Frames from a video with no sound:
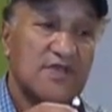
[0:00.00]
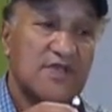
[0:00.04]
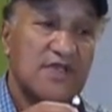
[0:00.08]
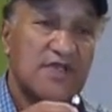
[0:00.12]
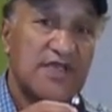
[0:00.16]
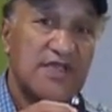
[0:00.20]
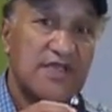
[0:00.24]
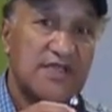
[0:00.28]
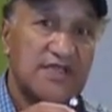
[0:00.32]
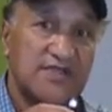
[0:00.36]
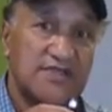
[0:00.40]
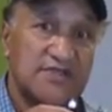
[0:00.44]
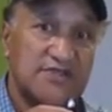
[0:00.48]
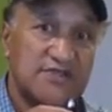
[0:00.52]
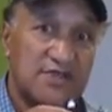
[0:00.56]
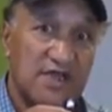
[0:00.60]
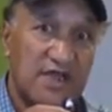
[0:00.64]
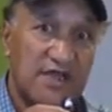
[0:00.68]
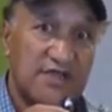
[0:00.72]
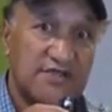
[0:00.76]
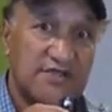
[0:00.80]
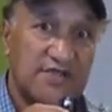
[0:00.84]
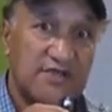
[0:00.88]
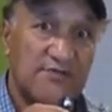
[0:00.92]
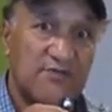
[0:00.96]

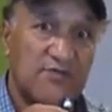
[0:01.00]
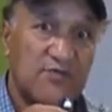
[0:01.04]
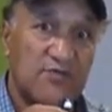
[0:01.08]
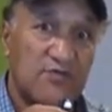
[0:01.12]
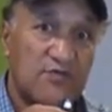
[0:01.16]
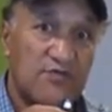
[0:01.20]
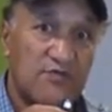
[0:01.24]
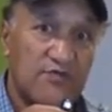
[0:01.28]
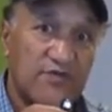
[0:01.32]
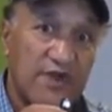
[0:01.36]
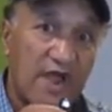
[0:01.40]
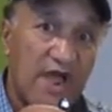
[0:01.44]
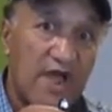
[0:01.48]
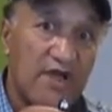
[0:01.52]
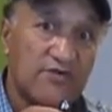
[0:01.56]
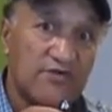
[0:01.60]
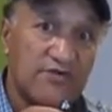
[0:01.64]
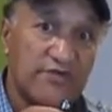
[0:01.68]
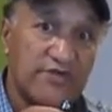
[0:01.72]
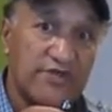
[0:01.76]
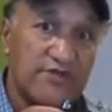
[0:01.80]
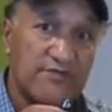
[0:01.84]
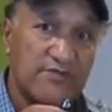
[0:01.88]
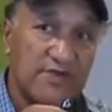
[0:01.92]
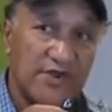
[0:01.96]
inside the
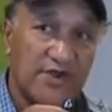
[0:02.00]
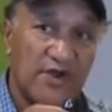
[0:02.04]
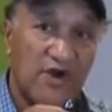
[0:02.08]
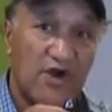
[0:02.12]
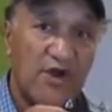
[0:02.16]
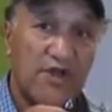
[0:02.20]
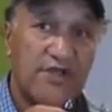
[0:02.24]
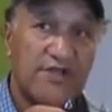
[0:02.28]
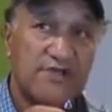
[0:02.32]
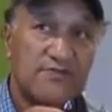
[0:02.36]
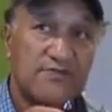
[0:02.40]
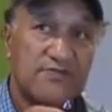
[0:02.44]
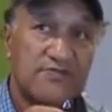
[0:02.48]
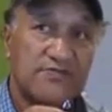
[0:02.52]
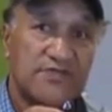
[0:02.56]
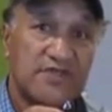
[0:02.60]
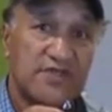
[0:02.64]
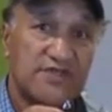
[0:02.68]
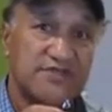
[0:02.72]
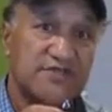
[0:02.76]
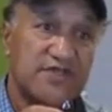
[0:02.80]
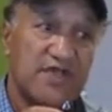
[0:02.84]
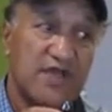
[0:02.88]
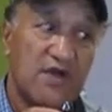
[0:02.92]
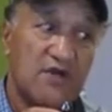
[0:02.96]
Rahui Marae.
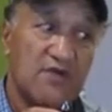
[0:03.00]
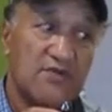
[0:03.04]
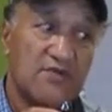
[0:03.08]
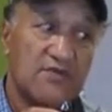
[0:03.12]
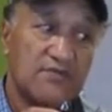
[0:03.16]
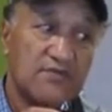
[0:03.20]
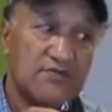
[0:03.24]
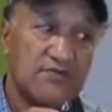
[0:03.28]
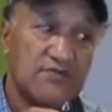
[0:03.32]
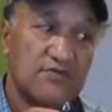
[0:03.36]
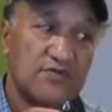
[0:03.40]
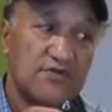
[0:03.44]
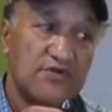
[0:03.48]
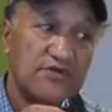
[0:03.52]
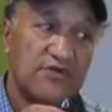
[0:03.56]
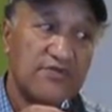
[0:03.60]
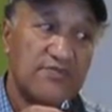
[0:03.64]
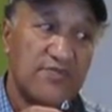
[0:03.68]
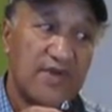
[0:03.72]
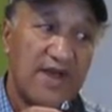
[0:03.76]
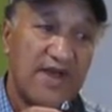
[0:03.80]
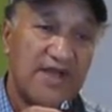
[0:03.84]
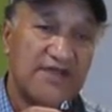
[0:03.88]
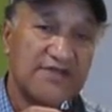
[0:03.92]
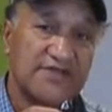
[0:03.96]
That's our
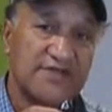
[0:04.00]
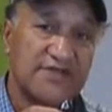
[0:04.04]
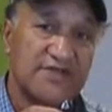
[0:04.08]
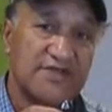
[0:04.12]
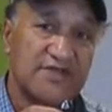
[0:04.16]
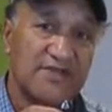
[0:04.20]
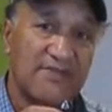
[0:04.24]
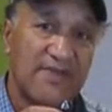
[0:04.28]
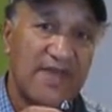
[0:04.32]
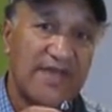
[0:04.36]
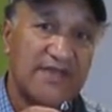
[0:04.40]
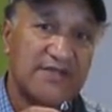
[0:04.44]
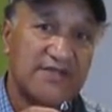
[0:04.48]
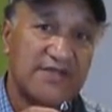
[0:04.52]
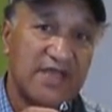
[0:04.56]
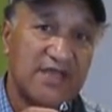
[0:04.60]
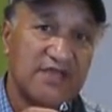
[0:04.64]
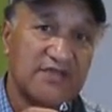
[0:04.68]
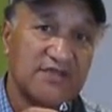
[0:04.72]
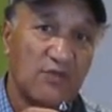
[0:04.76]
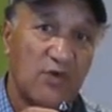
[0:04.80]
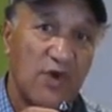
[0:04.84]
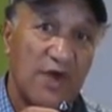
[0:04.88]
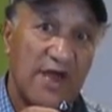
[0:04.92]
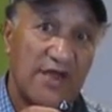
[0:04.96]
Urupas at the back there,
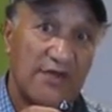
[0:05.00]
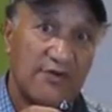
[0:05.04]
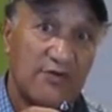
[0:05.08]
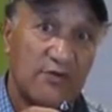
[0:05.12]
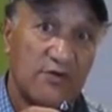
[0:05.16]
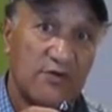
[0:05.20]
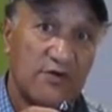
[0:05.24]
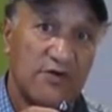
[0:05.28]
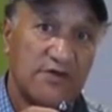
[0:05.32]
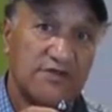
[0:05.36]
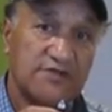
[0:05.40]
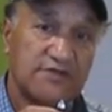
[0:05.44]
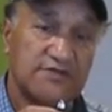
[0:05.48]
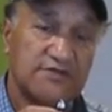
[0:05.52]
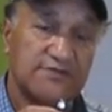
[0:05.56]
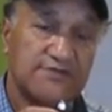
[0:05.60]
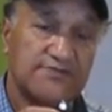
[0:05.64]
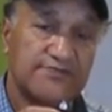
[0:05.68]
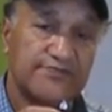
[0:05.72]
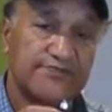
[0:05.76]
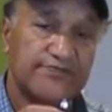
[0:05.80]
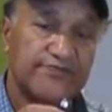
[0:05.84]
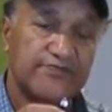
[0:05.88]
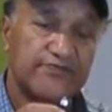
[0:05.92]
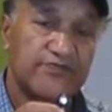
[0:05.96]
the Mānoas,
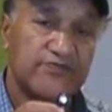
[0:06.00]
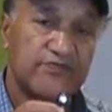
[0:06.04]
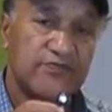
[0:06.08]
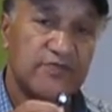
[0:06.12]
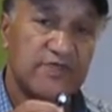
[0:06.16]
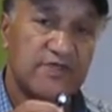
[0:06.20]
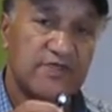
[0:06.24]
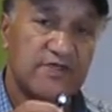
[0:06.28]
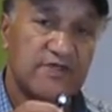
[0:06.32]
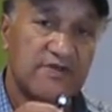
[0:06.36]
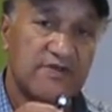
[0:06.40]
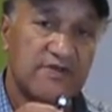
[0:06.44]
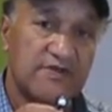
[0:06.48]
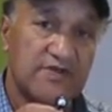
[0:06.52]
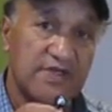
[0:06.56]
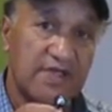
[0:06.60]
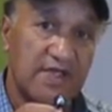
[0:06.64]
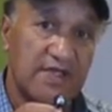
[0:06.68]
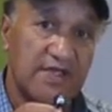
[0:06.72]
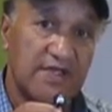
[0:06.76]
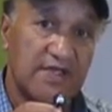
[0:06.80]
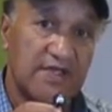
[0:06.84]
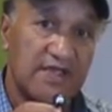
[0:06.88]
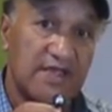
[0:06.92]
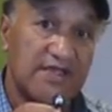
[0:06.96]

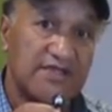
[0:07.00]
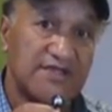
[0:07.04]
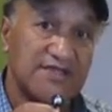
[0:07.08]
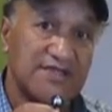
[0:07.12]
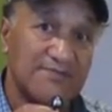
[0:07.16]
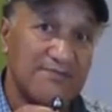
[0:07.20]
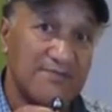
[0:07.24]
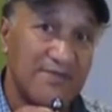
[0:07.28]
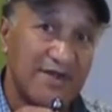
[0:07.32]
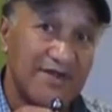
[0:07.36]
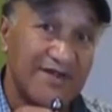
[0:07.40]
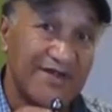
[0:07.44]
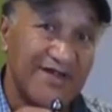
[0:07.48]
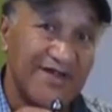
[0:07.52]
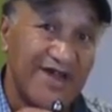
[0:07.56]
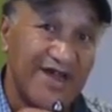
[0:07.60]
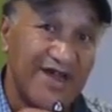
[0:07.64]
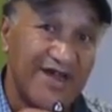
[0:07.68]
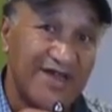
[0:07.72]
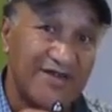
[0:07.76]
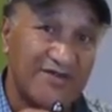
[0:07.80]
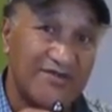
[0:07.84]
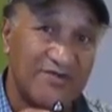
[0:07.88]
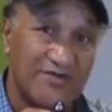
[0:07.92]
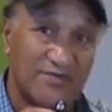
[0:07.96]
okay, and the
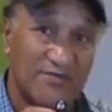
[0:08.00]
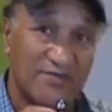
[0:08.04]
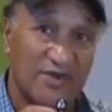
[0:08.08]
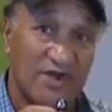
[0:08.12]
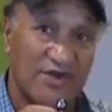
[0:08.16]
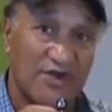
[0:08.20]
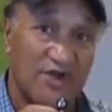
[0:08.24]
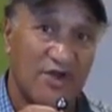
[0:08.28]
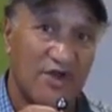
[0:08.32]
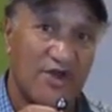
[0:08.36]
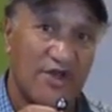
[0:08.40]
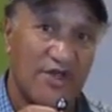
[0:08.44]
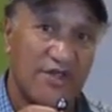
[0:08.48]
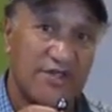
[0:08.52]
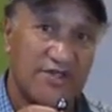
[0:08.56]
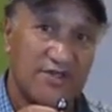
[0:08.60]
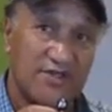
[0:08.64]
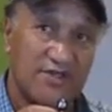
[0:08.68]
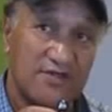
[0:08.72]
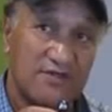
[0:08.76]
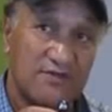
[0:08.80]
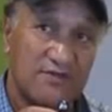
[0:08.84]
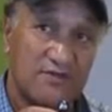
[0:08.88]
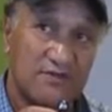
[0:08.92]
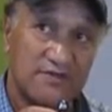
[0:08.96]
Marangairo Marae,
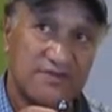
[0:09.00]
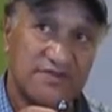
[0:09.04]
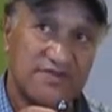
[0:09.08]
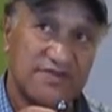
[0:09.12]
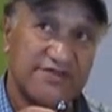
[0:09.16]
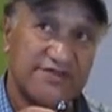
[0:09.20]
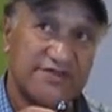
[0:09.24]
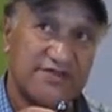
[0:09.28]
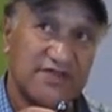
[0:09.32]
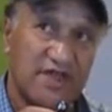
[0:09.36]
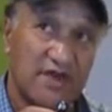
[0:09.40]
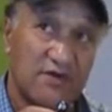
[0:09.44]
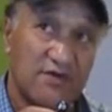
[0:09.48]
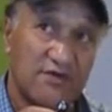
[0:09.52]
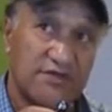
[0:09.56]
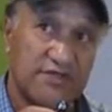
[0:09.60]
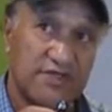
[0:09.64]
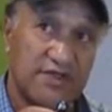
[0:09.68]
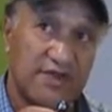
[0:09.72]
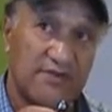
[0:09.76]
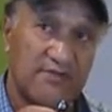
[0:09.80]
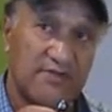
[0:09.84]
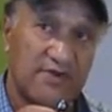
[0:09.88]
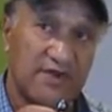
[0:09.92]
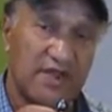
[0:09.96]
which which is
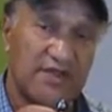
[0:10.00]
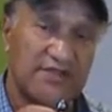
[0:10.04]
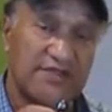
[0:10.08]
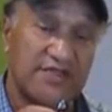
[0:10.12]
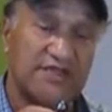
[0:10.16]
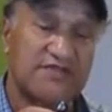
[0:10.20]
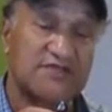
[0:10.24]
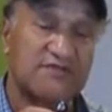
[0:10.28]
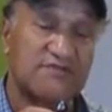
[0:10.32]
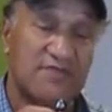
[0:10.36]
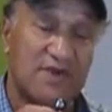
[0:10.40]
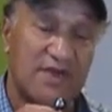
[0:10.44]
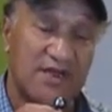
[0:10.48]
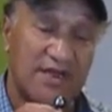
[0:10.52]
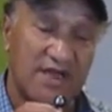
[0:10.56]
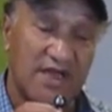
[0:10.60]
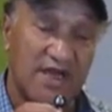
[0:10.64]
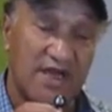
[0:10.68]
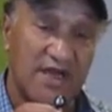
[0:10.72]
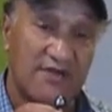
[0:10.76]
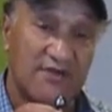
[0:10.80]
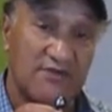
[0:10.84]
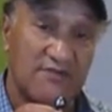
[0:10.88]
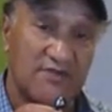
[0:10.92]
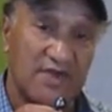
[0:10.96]
Awatele Marae. That's
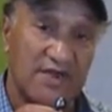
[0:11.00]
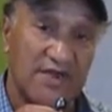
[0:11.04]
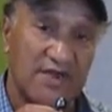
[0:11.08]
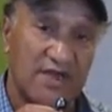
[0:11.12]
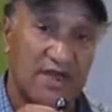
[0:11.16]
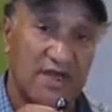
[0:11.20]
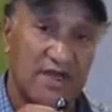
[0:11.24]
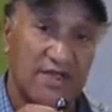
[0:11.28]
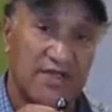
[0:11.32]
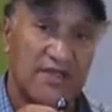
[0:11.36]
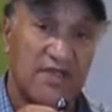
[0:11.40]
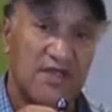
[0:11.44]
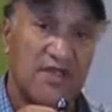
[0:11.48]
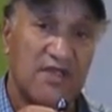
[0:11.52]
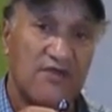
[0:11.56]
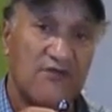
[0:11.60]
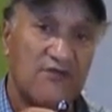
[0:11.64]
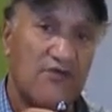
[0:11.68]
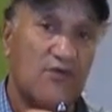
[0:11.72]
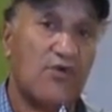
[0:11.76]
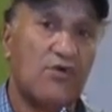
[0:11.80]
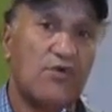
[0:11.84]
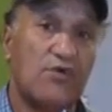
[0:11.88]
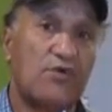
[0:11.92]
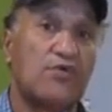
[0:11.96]
Marangaro Marae
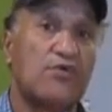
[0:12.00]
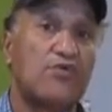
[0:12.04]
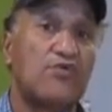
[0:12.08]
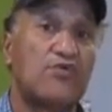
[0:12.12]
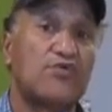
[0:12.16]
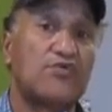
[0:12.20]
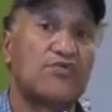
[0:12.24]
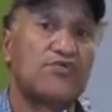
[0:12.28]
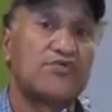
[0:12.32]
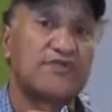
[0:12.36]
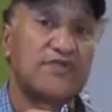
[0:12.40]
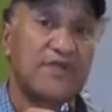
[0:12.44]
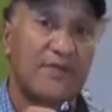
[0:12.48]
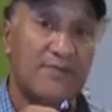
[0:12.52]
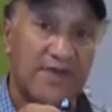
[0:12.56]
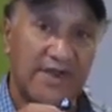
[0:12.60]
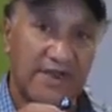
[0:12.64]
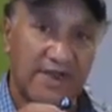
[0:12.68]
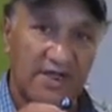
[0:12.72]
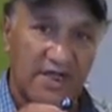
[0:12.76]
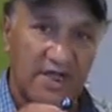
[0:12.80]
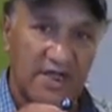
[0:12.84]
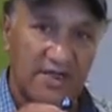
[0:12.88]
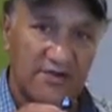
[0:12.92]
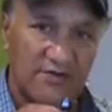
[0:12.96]
for all the
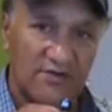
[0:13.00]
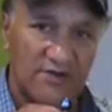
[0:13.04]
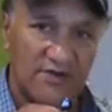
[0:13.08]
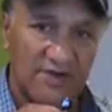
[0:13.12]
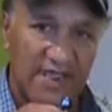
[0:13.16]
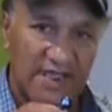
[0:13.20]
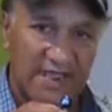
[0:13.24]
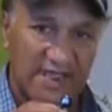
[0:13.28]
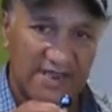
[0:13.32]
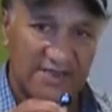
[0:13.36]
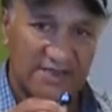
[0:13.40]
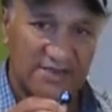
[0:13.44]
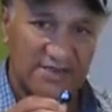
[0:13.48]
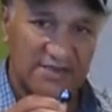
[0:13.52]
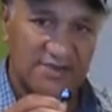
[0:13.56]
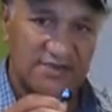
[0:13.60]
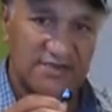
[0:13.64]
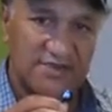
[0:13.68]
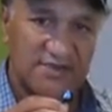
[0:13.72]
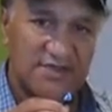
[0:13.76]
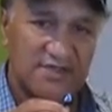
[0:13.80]
Marangaro lands